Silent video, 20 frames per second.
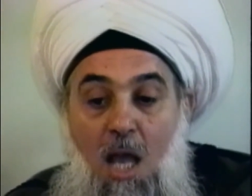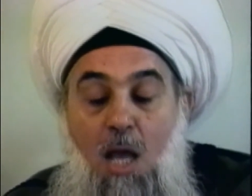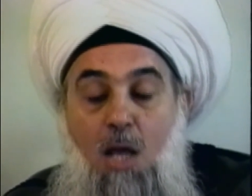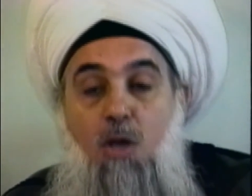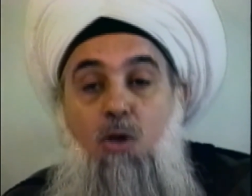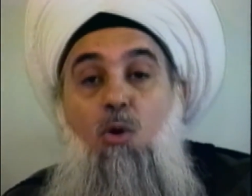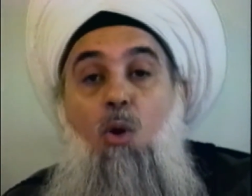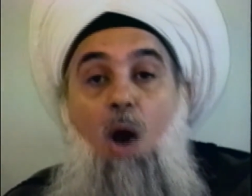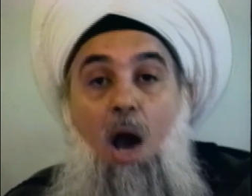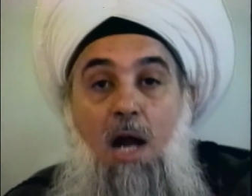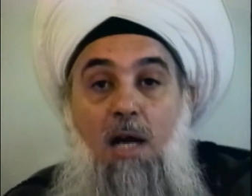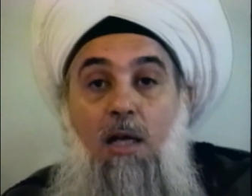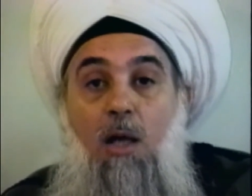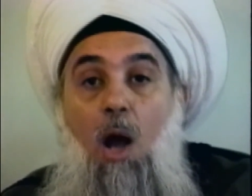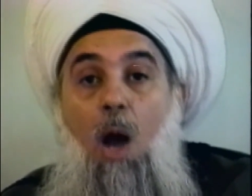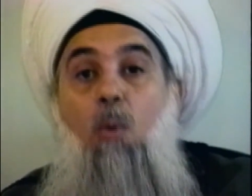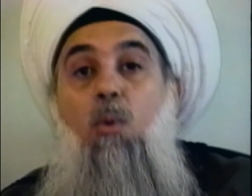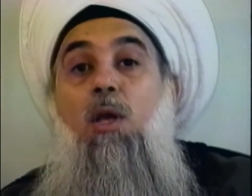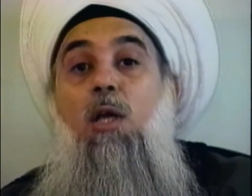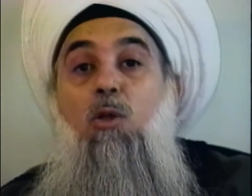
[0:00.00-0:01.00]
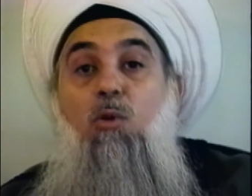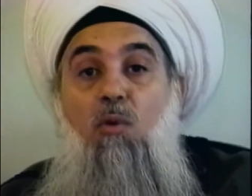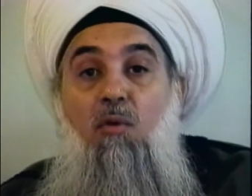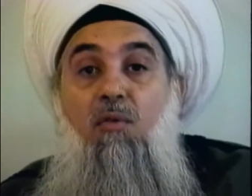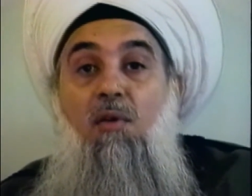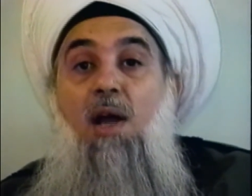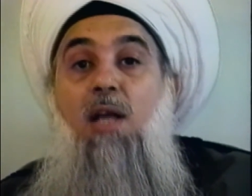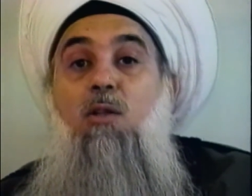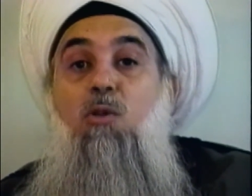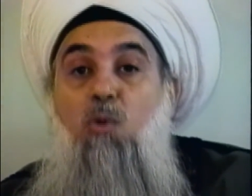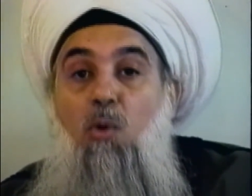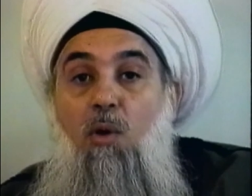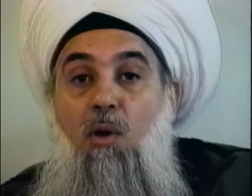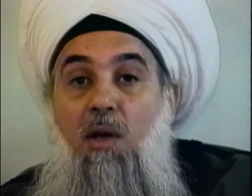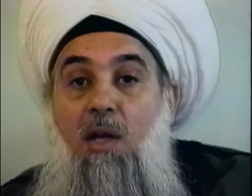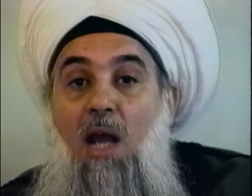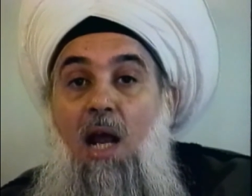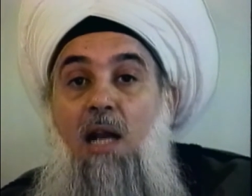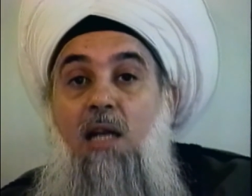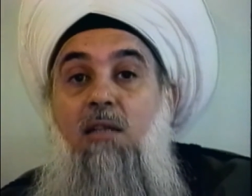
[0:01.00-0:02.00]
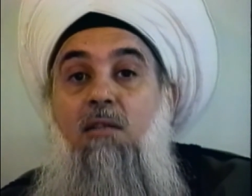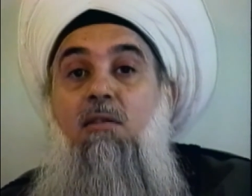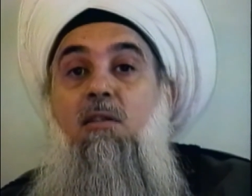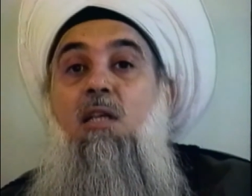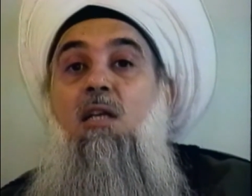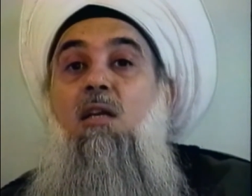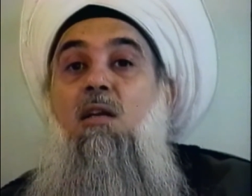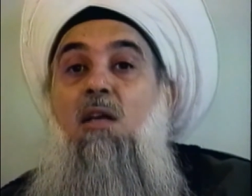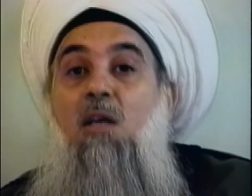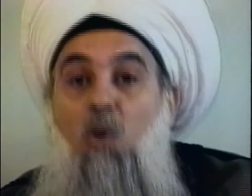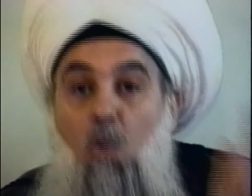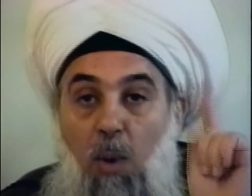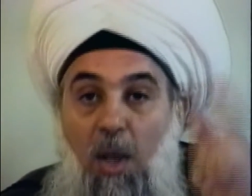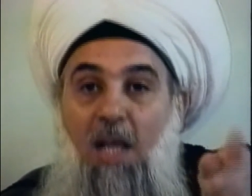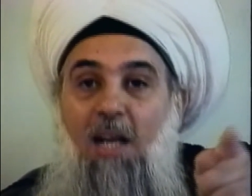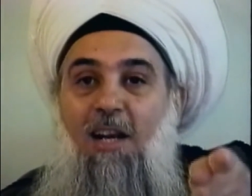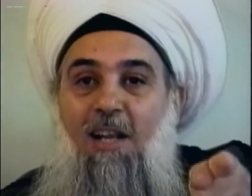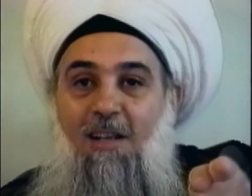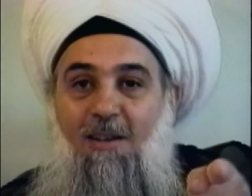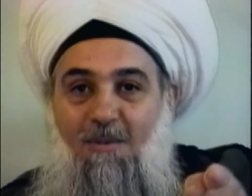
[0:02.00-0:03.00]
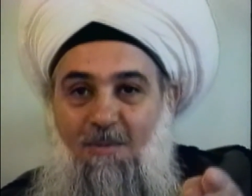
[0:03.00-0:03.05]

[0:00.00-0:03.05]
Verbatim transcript: you are going to find your reality quickly.